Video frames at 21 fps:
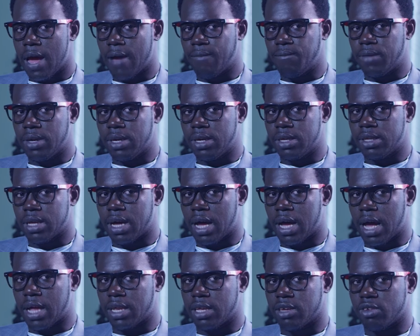I think the
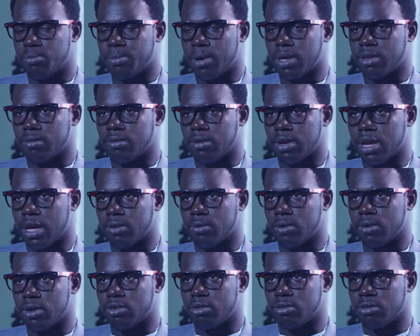hardest part of the
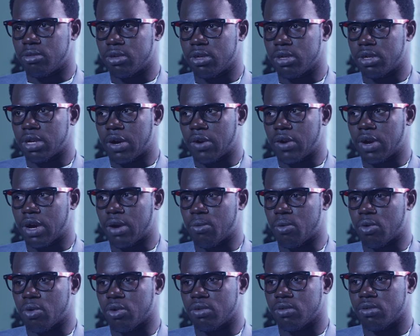language barrier
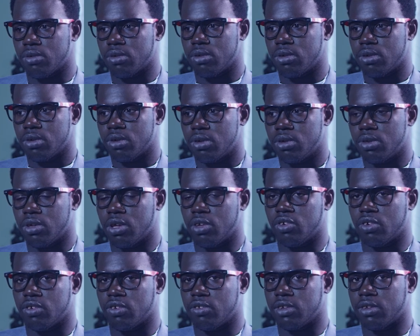was
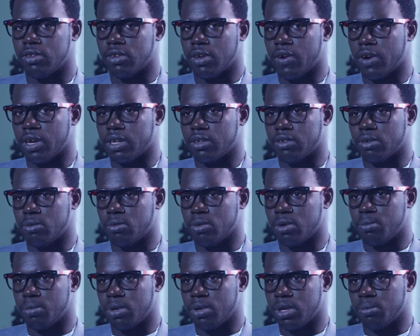not just interacting
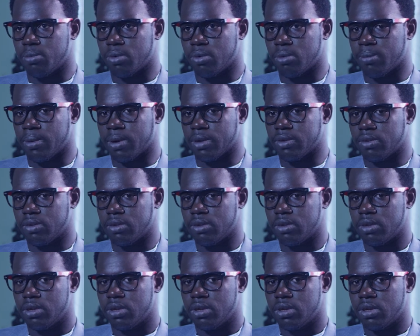with people,
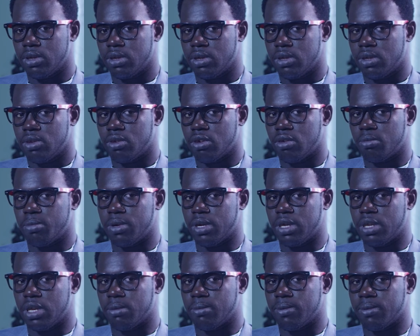but not
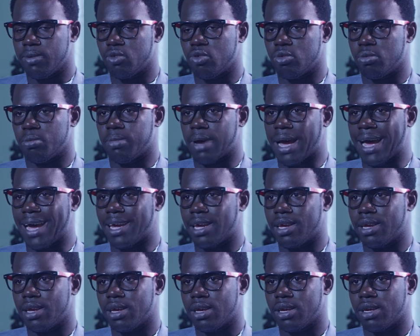being able to
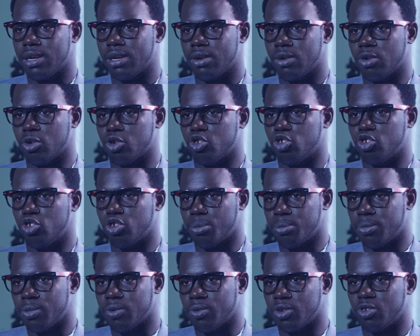buy or
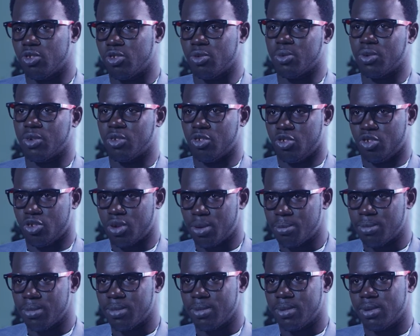shop what you want to
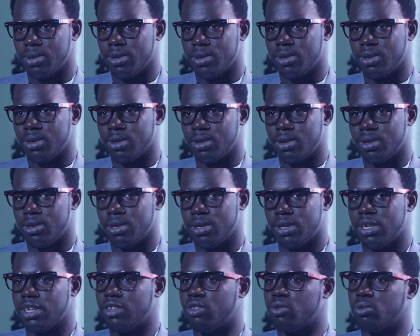shop,
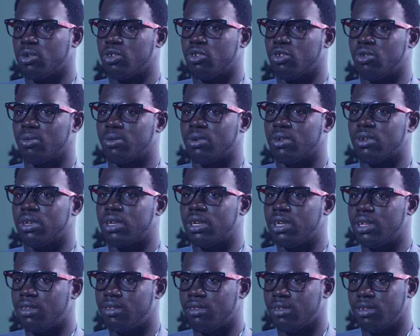eat what you want
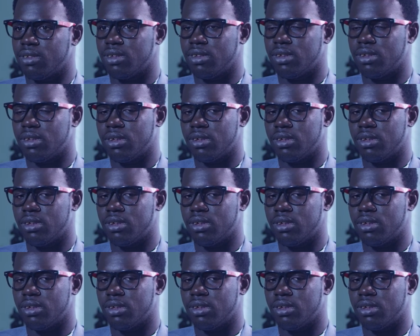to eat.